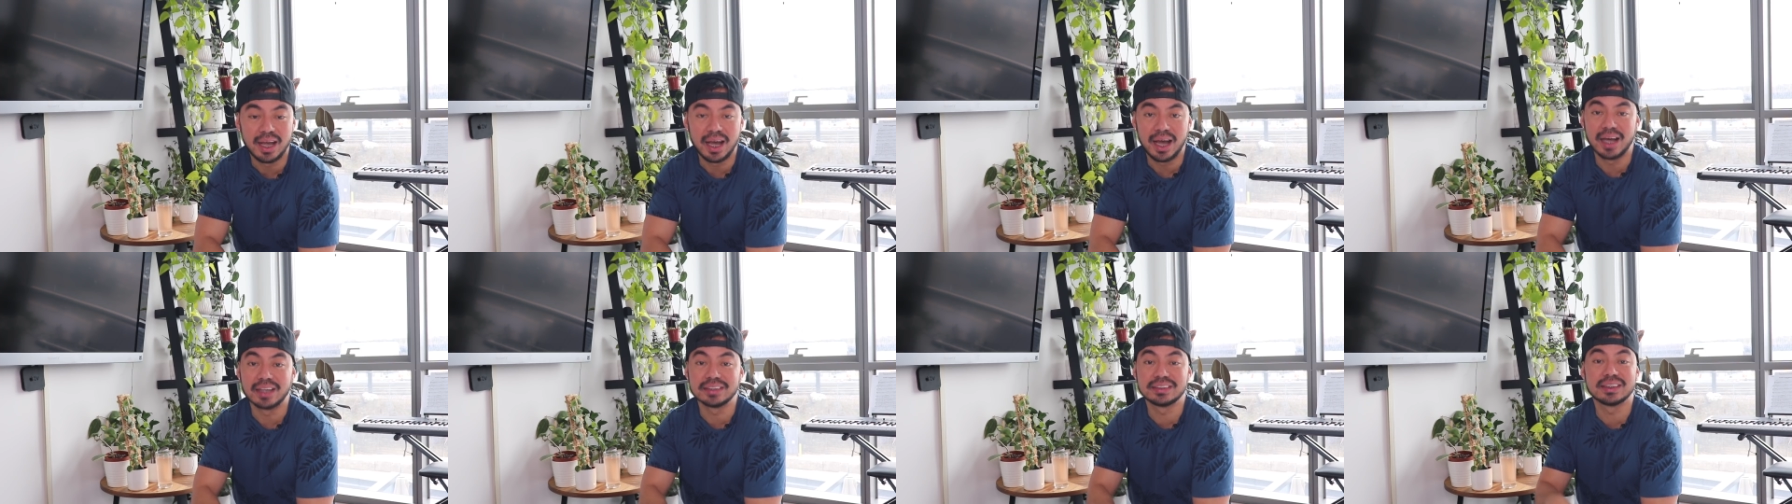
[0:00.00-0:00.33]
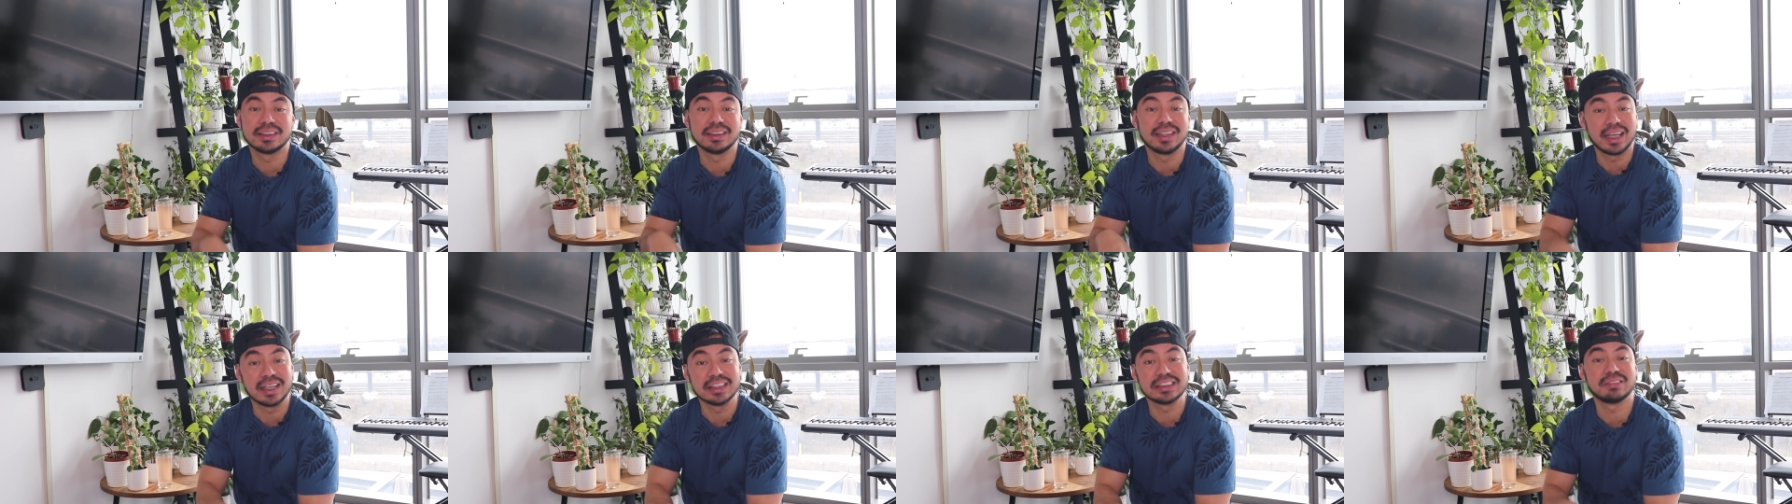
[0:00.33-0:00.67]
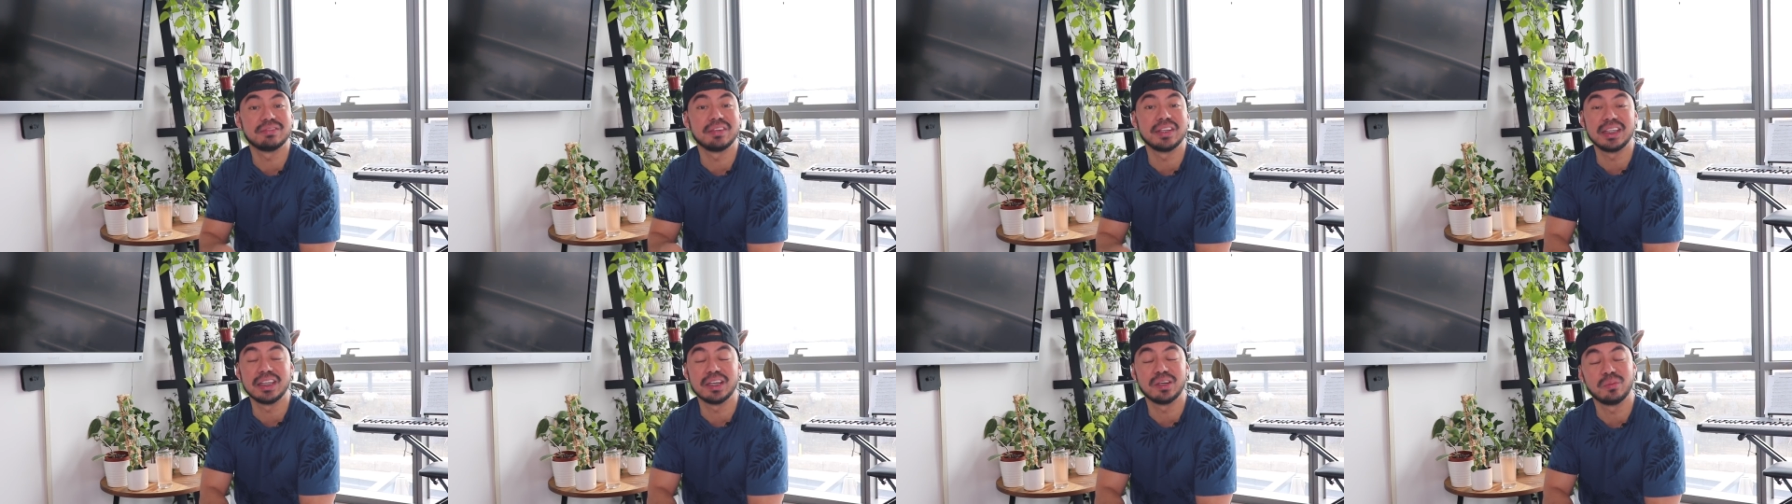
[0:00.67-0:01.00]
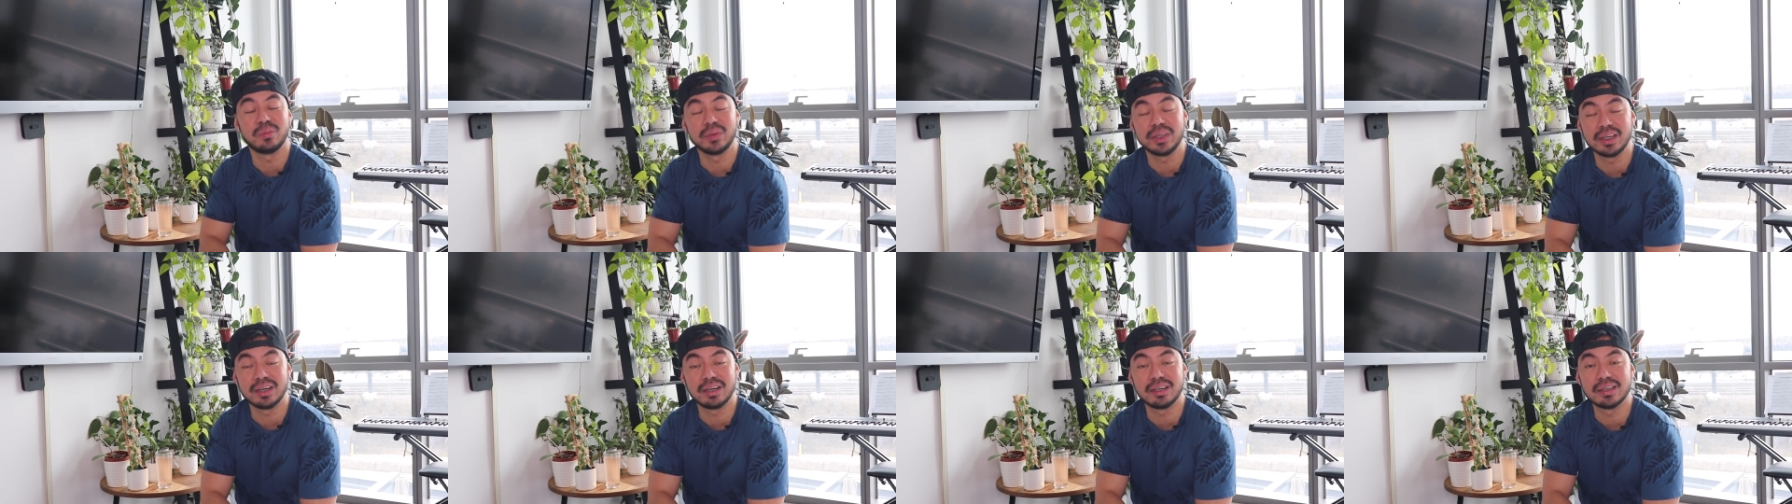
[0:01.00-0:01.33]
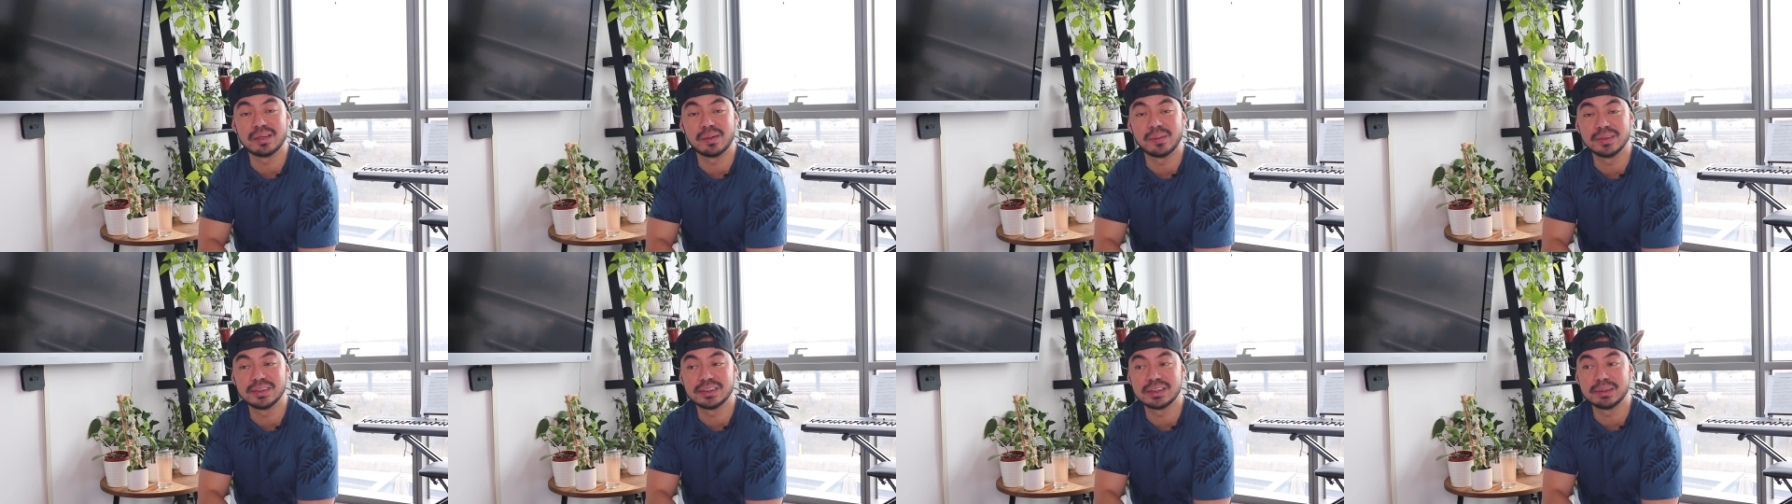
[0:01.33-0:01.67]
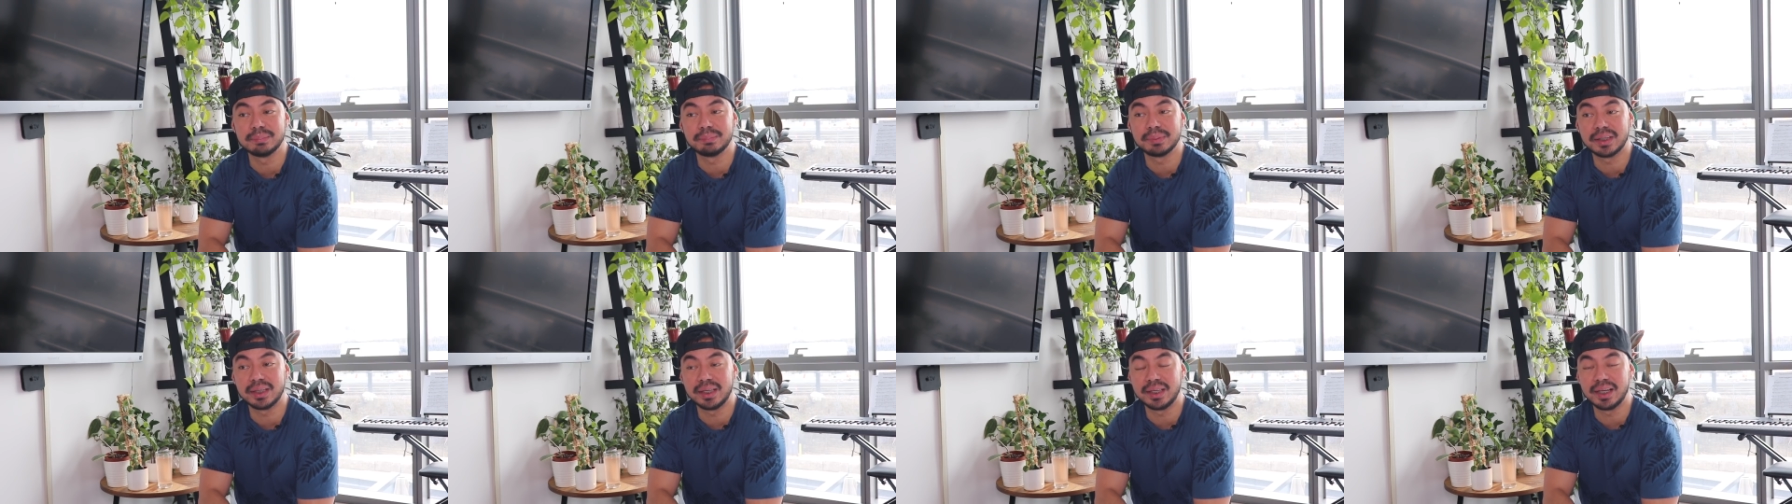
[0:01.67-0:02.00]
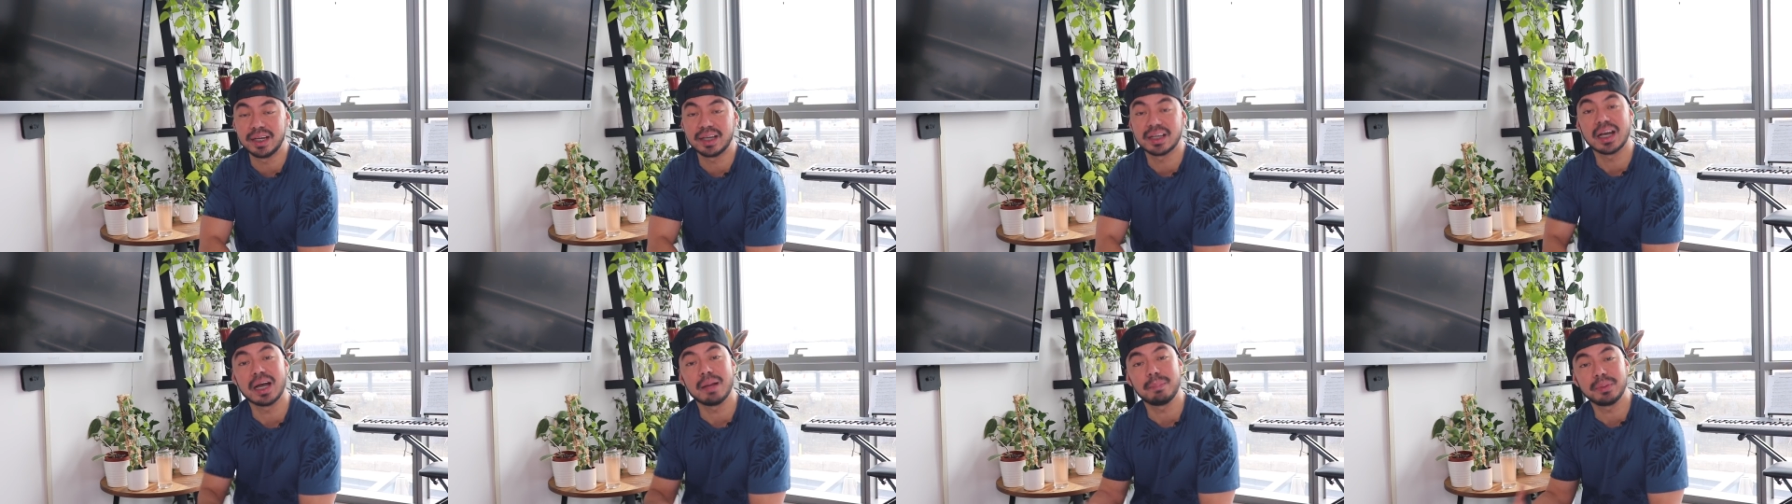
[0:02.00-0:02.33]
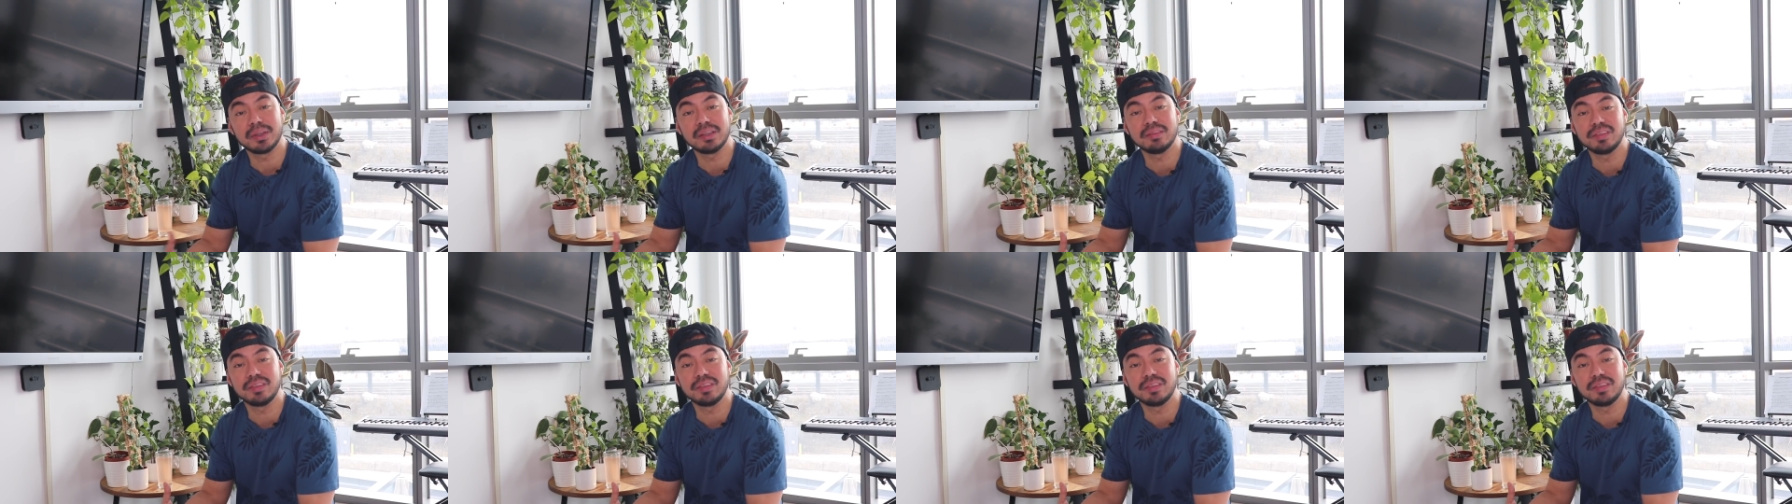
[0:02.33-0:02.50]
Uh, today's video, we are going to play a couple